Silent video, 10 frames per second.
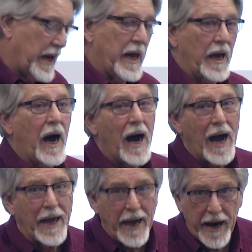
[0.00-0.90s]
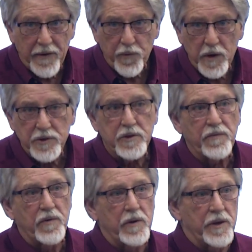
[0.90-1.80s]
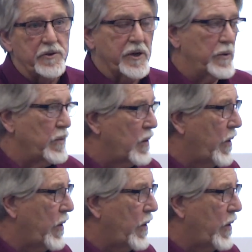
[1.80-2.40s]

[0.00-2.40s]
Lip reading: a high average for the general